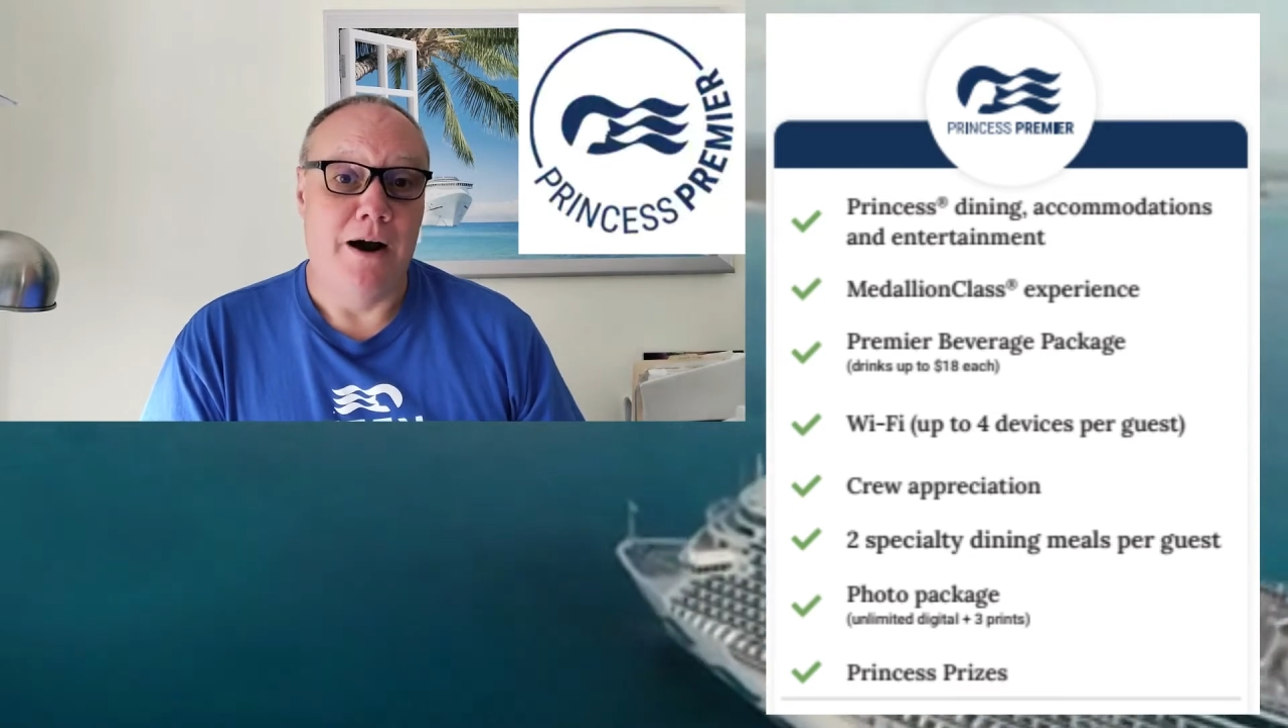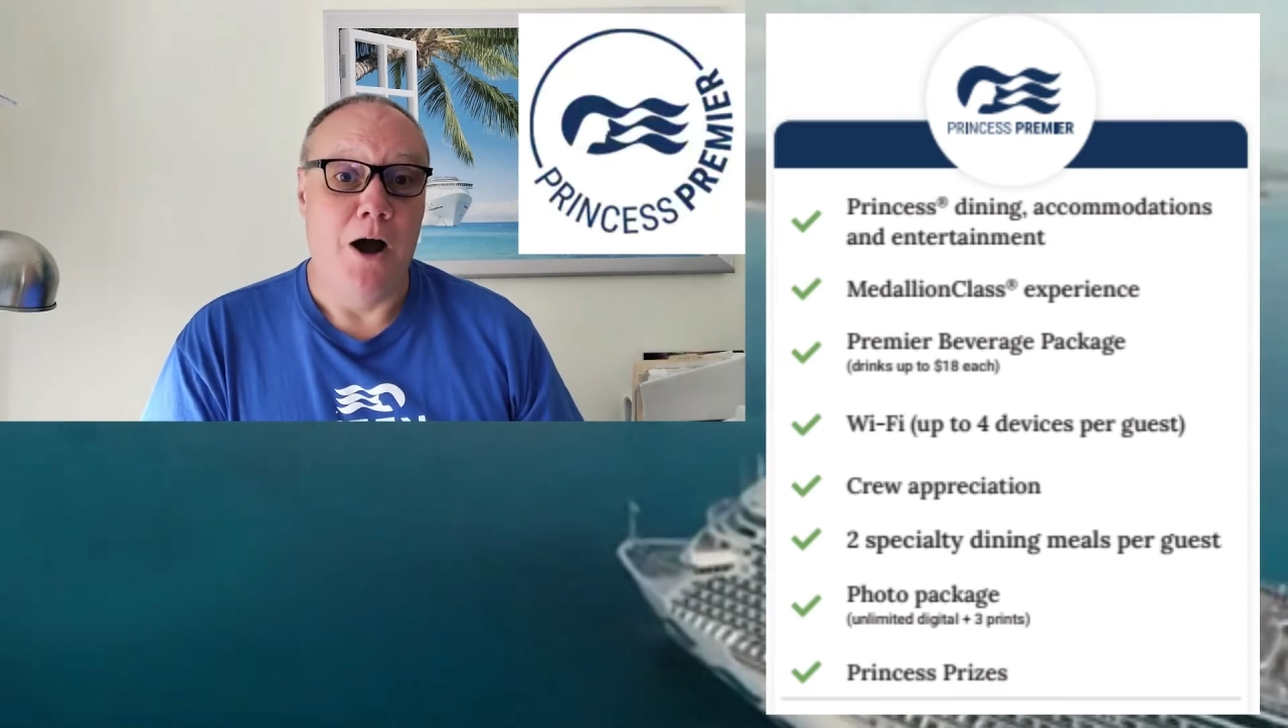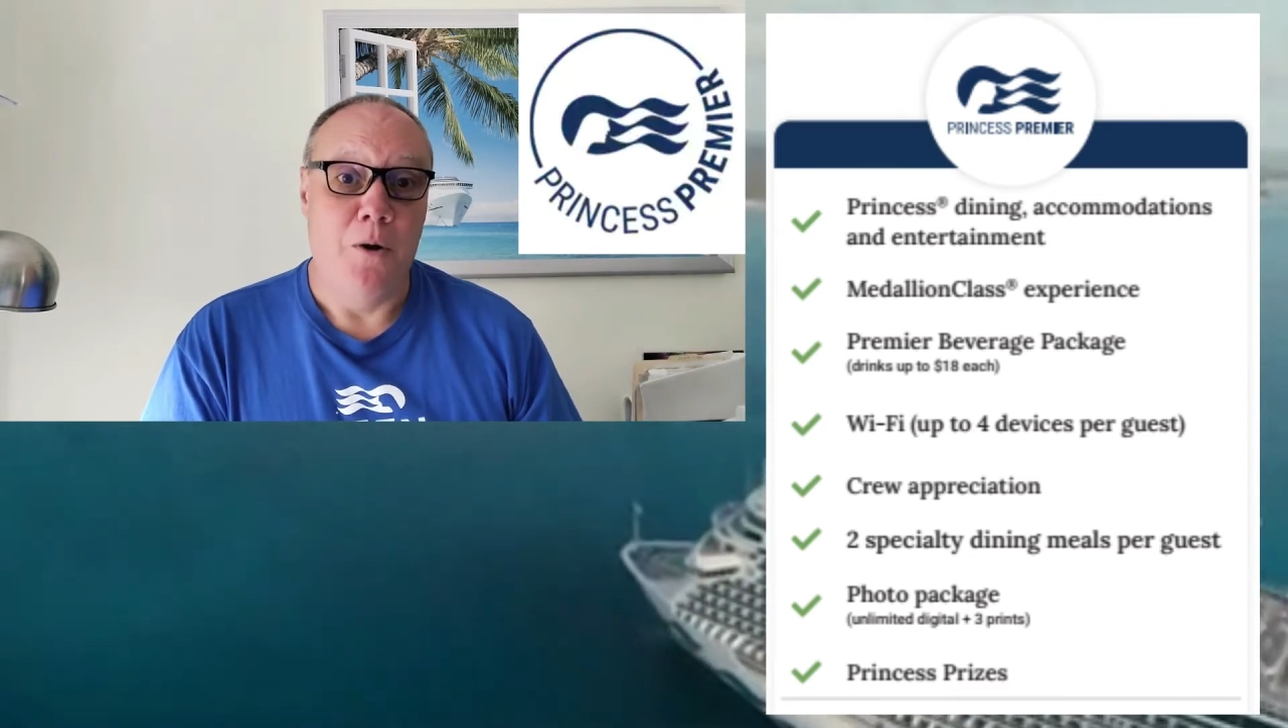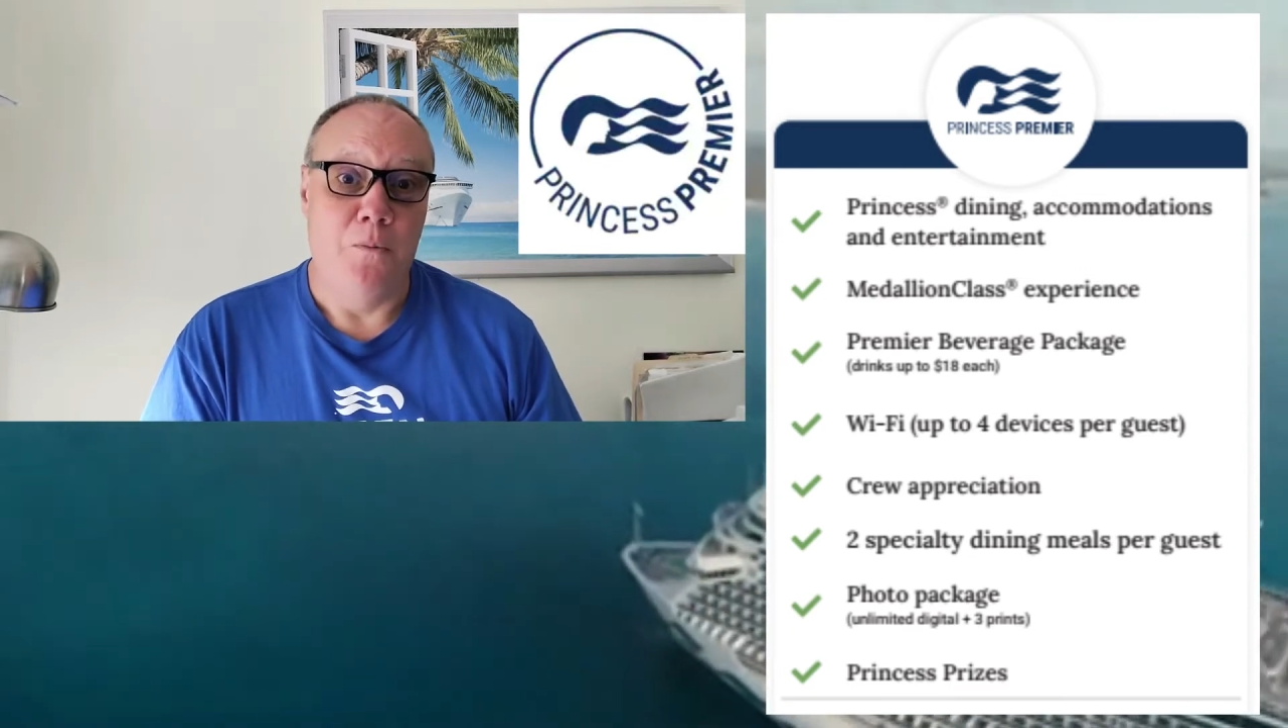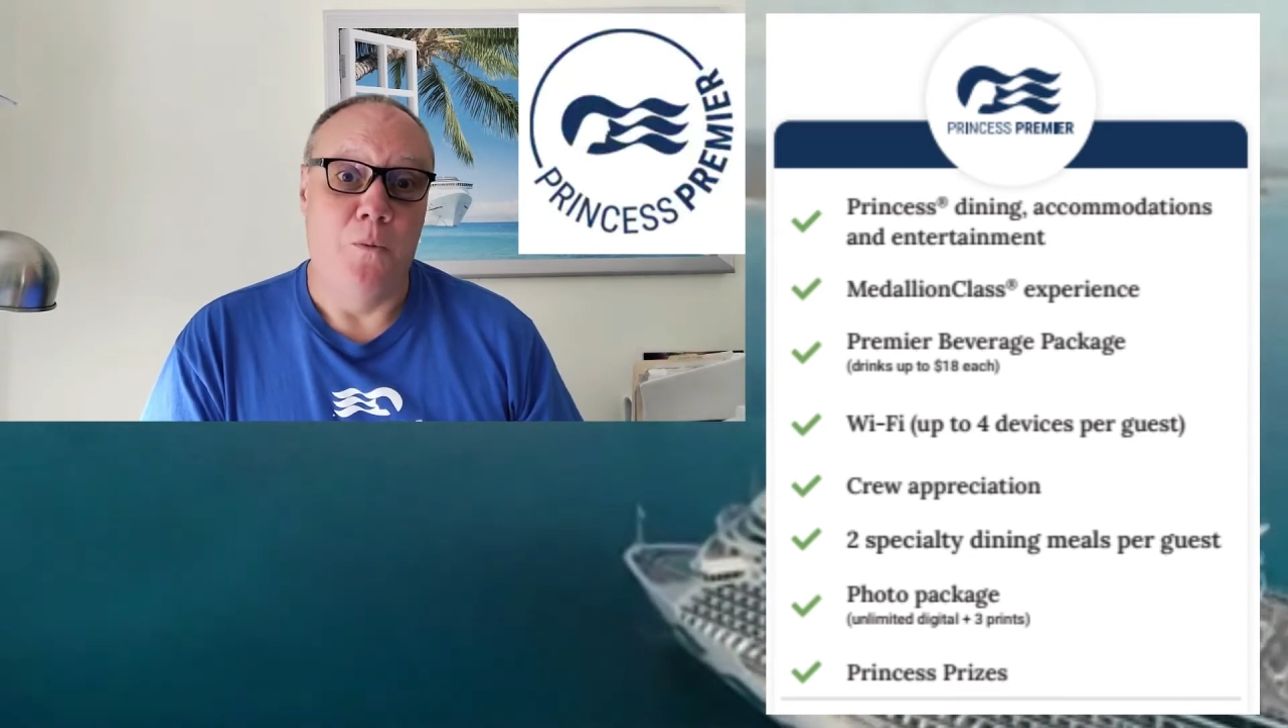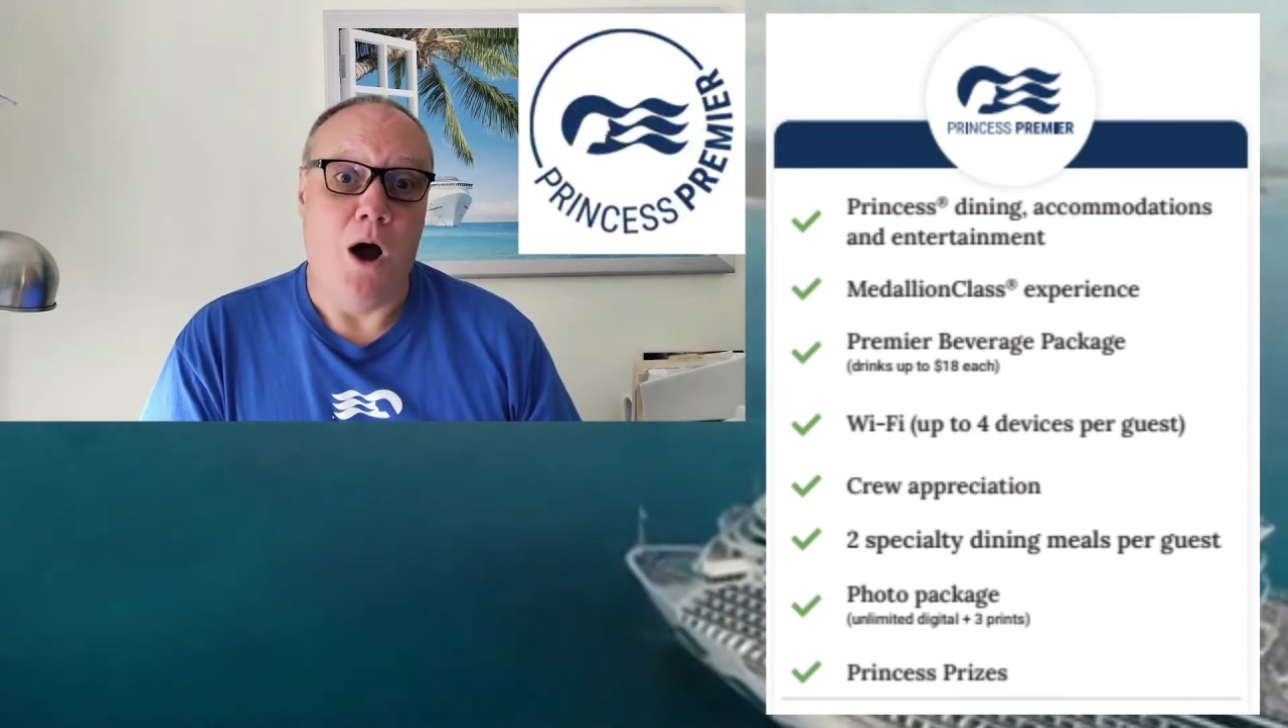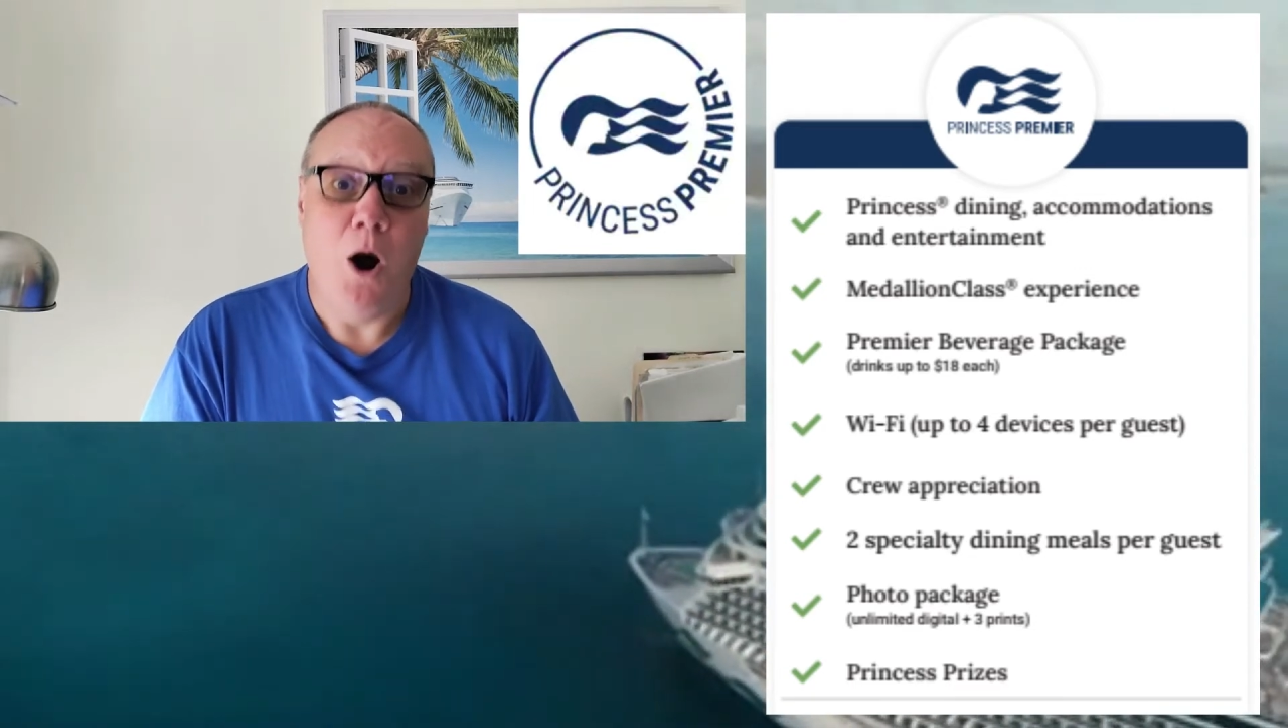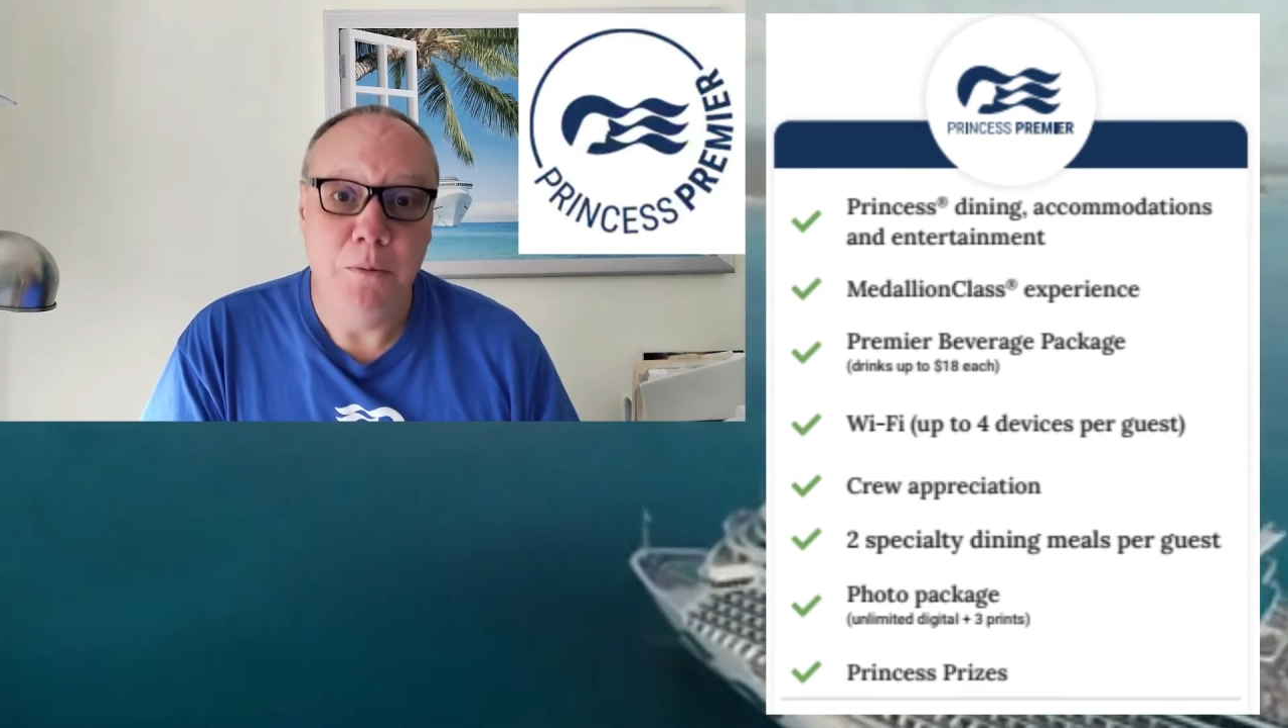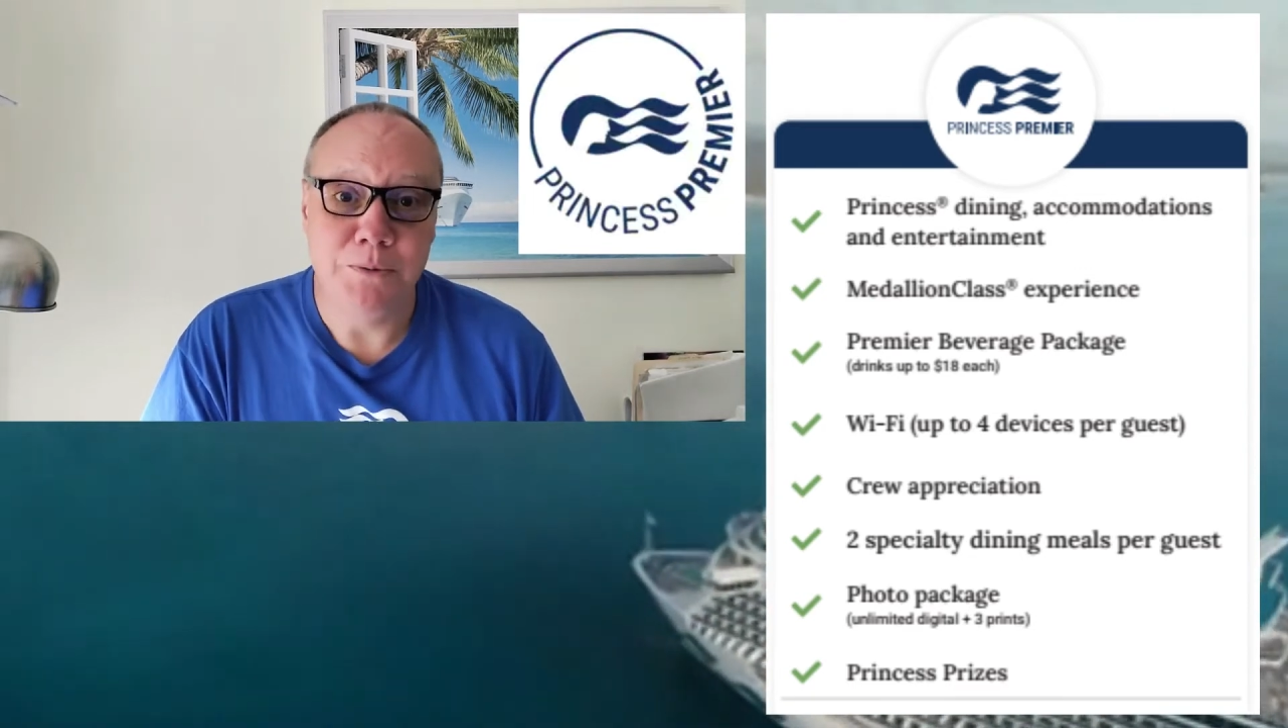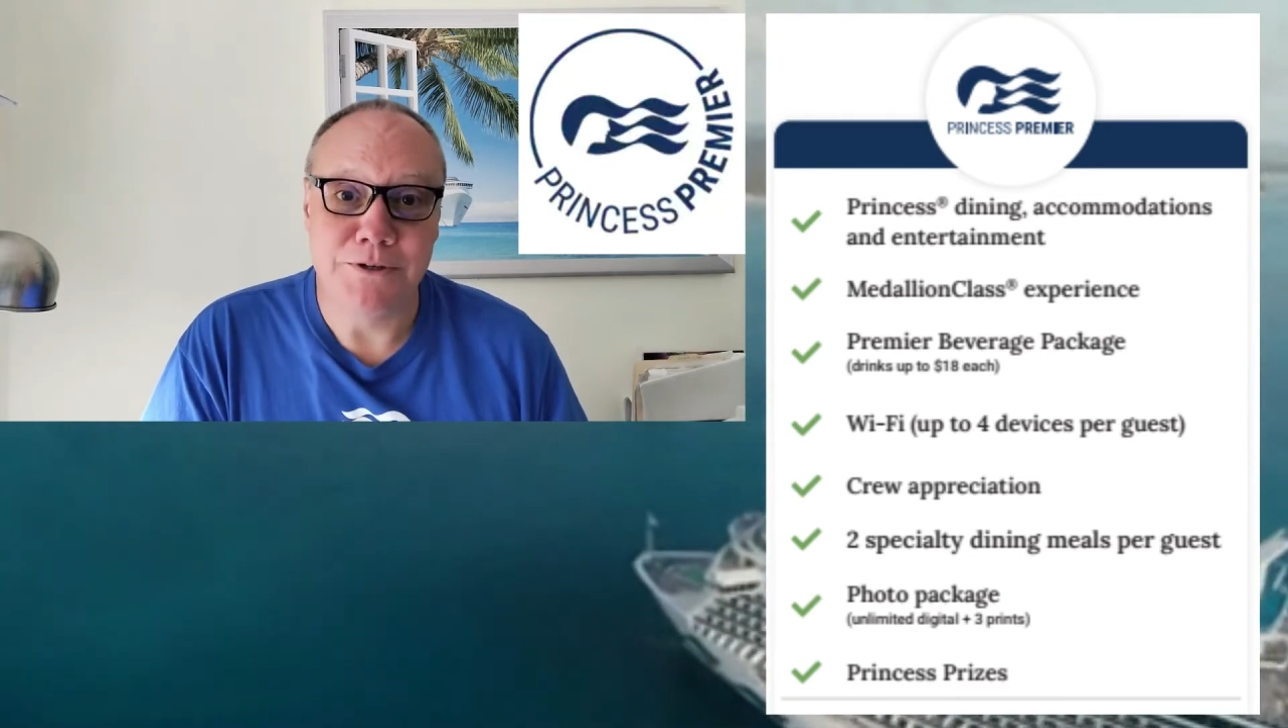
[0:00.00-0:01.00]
hoped was